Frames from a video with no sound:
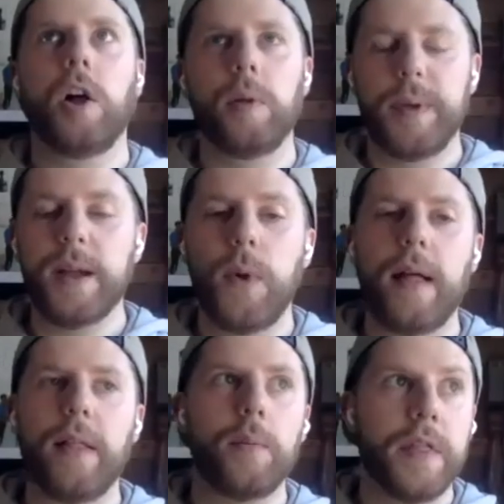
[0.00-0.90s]
all being
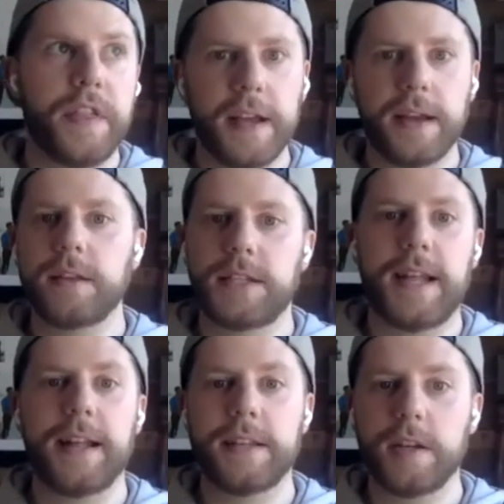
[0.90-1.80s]
well, and when things
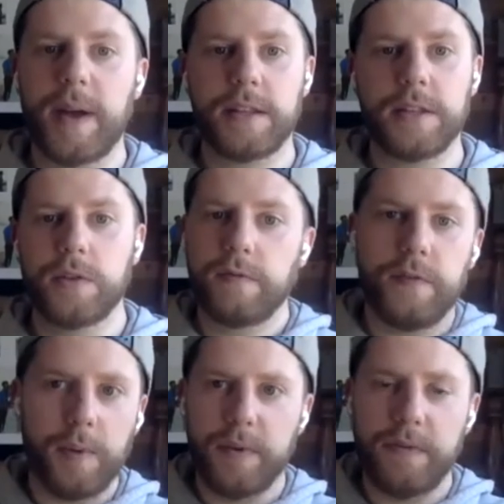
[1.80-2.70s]
start to go back to some
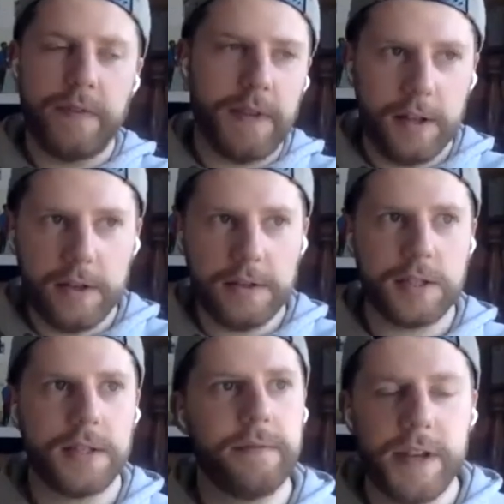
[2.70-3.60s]
form of, I'll use
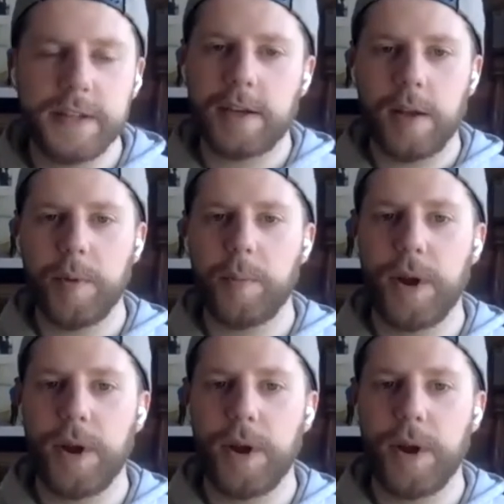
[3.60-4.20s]
inverted commas,